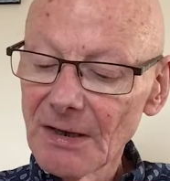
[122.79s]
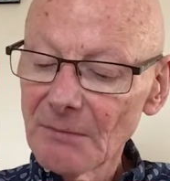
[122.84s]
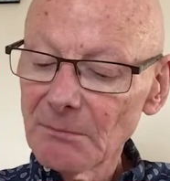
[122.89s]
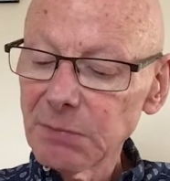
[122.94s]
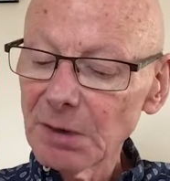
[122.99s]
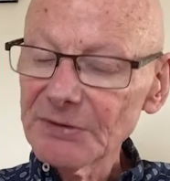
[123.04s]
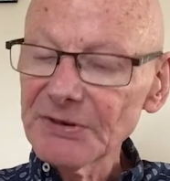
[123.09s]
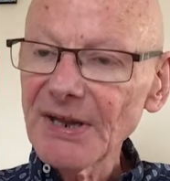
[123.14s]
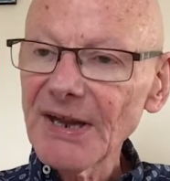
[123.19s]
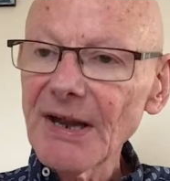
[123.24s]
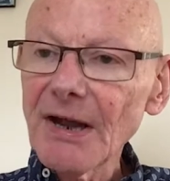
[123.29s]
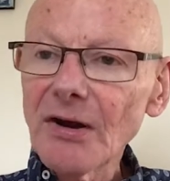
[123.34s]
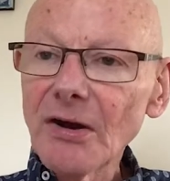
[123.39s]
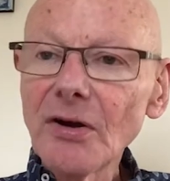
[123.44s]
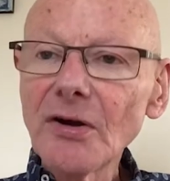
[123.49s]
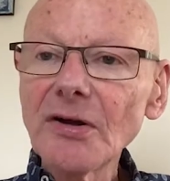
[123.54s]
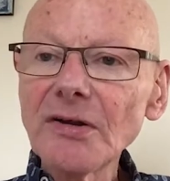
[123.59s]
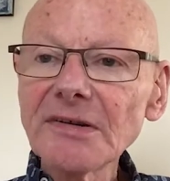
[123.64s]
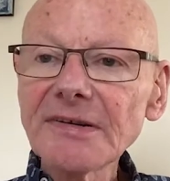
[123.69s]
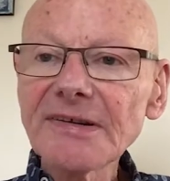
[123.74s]
but they
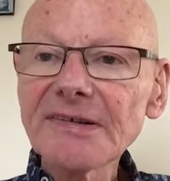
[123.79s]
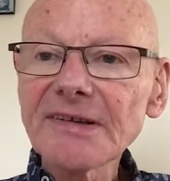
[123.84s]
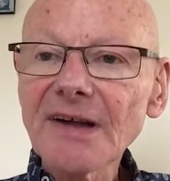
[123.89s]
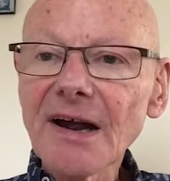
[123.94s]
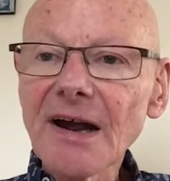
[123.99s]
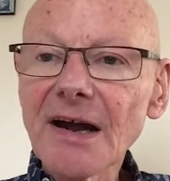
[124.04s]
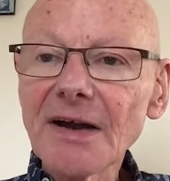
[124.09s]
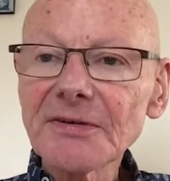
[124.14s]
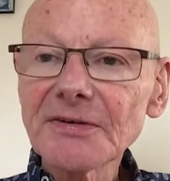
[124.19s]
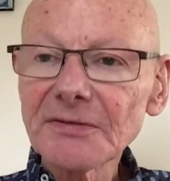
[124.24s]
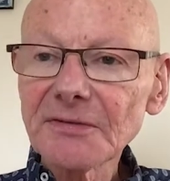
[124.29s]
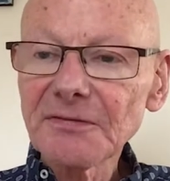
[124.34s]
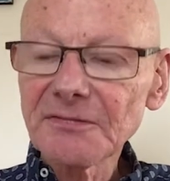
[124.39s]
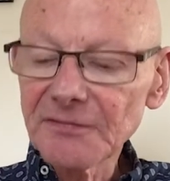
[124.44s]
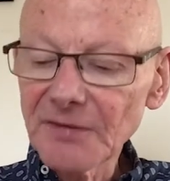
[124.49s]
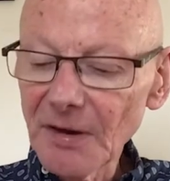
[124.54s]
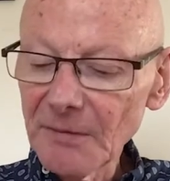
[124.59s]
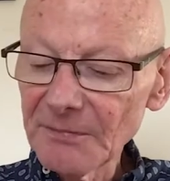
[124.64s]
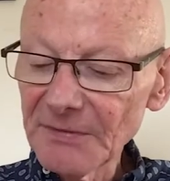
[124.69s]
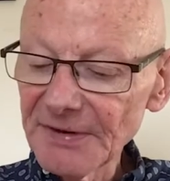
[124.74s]
all start
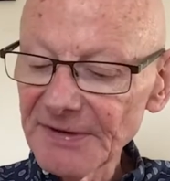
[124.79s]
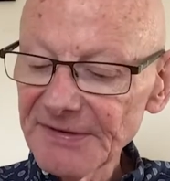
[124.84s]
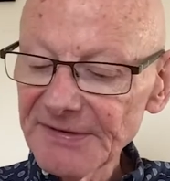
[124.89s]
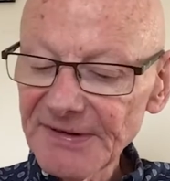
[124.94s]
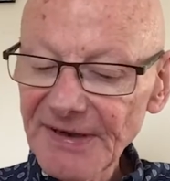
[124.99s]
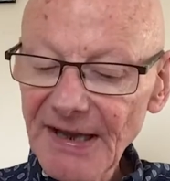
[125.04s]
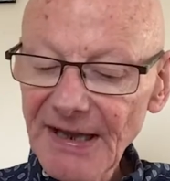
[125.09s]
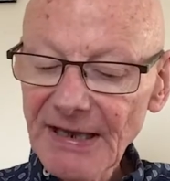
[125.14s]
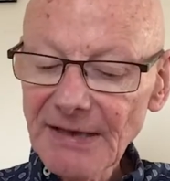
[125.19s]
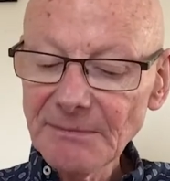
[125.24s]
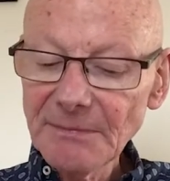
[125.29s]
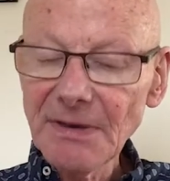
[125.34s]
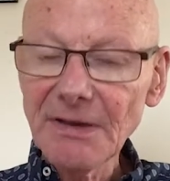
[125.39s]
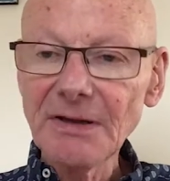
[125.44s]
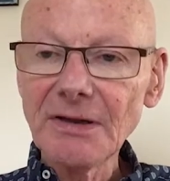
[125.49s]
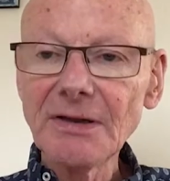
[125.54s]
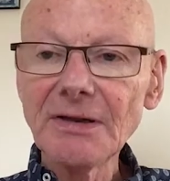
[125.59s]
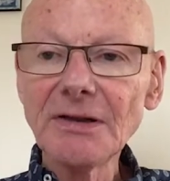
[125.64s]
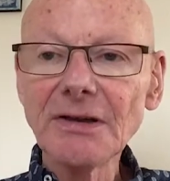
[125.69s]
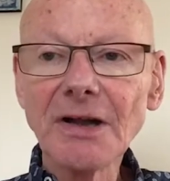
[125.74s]
from the
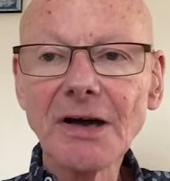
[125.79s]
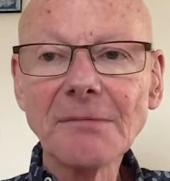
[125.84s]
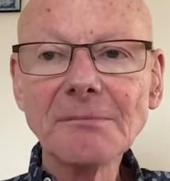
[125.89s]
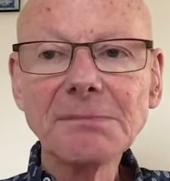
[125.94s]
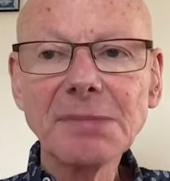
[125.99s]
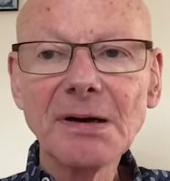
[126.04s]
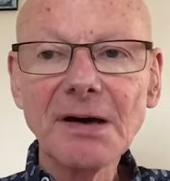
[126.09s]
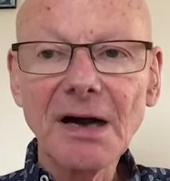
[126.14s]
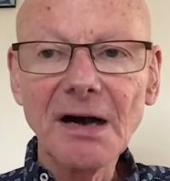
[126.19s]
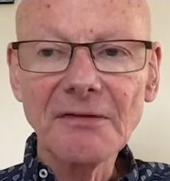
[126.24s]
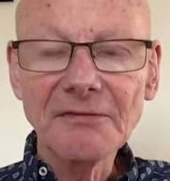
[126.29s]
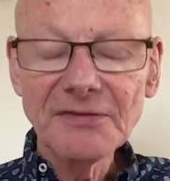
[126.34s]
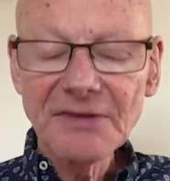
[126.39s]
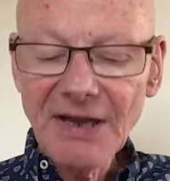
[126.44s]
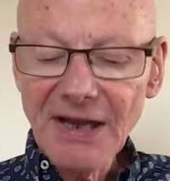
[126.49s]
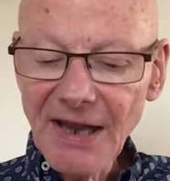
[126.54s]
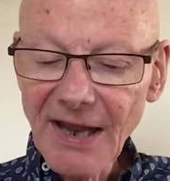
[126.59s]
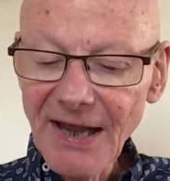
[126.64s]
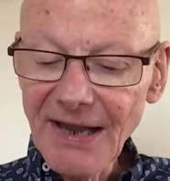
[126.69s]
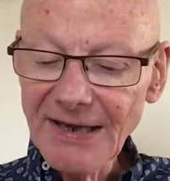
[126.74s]
same lump of
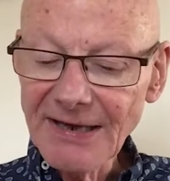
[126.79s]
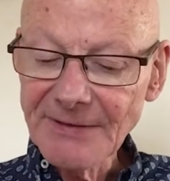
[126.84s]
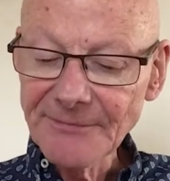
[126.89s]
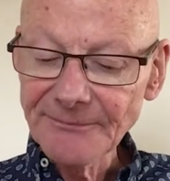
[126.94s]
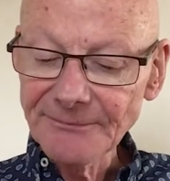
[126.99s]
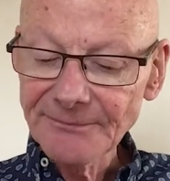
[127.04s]
clay.